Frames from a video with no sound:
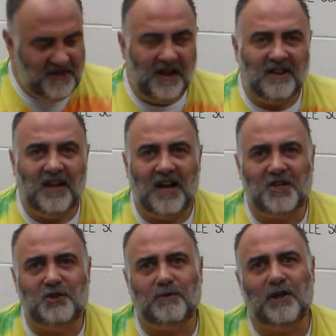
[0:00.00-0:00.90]
The
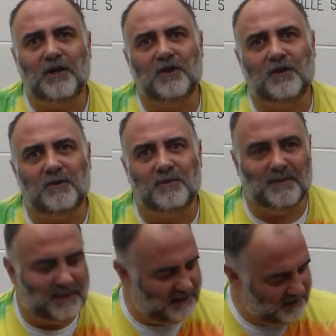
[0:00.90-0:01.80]

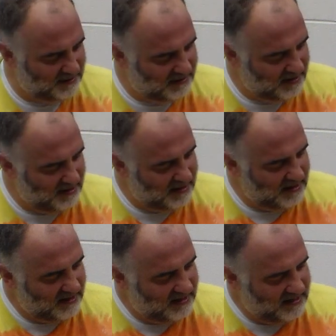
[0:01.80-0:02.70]
lunchroom!
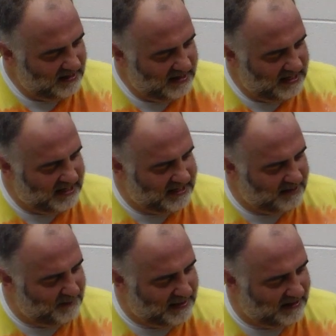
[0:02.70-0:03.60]
He
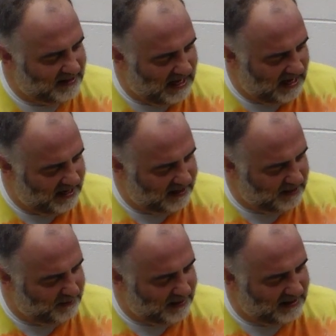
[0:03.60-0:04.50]
can be it
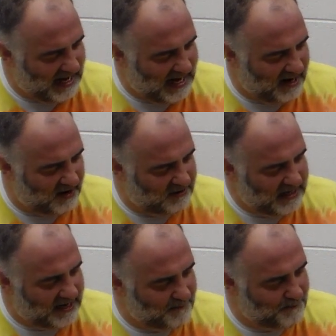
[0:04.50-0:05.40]
can be
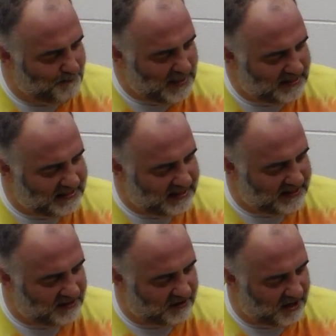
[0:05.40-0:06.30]
loud and busy
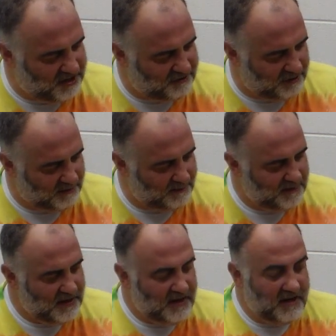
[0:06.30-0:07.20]
in the lunchroom.
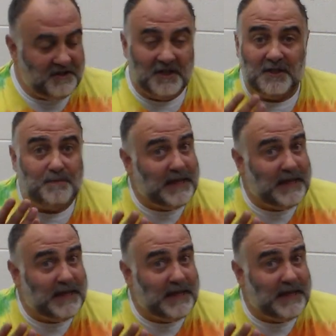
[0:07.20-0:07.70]
Does